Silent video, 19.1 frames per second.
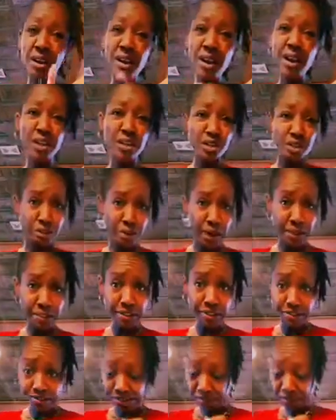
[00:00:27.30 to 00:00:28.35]

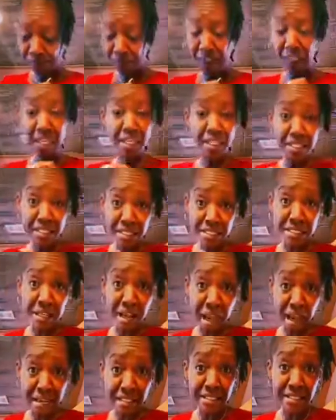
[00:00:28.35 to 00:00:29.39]
Incorrect. Healing is
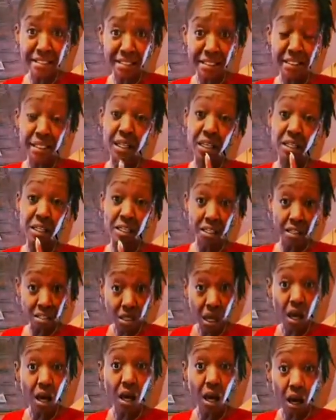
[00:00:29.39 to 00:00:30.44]
nasty. Healing is
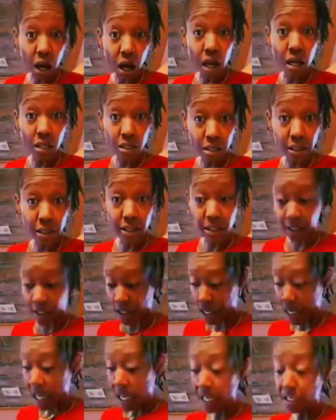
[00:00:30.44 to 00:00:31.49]
ugly.
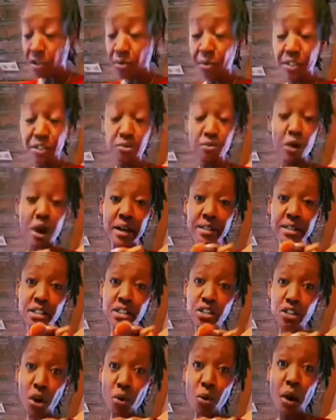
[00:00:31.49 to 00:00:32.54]
And the reason why it's
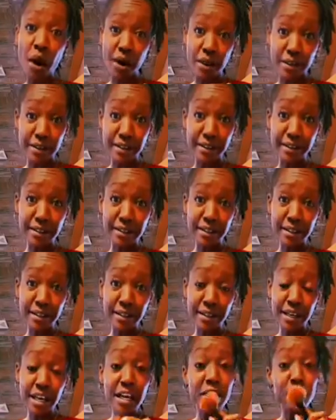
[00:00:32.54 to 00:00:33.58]
so ugly
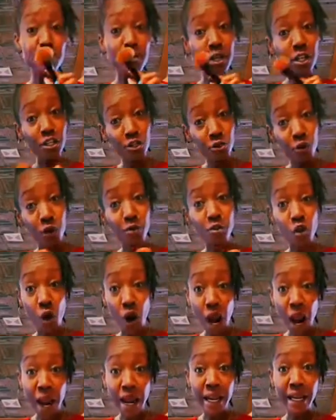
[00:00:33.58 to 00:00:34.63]
is because you are
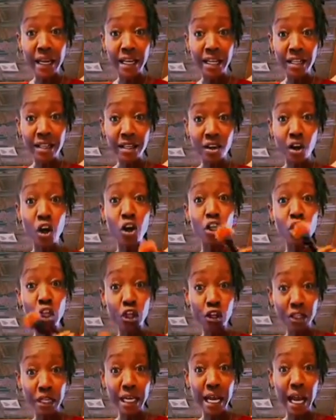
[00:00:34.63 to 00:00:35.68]
trying or
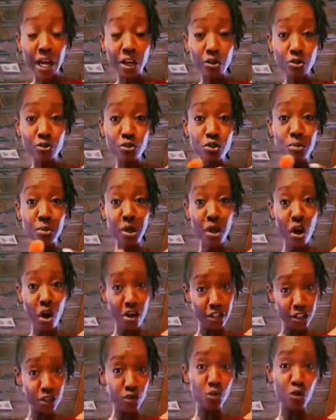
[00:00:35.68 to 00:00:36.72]
learning how to be
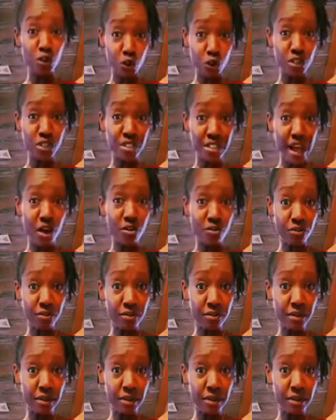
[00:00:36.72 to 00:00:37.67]
honest with yourself.